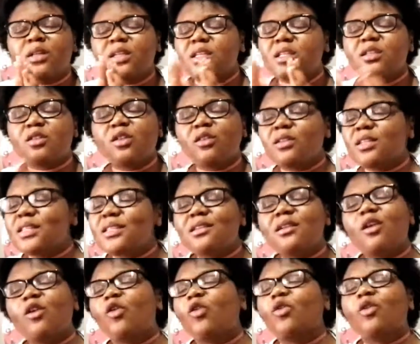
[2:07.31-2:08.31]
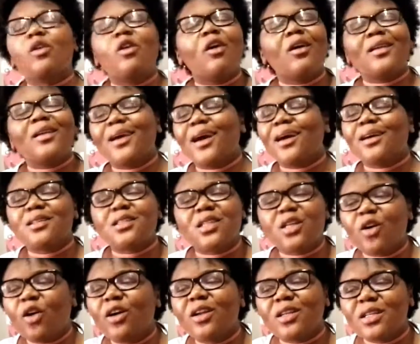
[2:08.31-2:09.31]
this is the look on
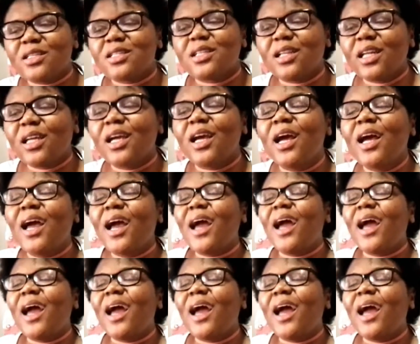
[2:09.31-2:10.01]
Youngjae, honestly.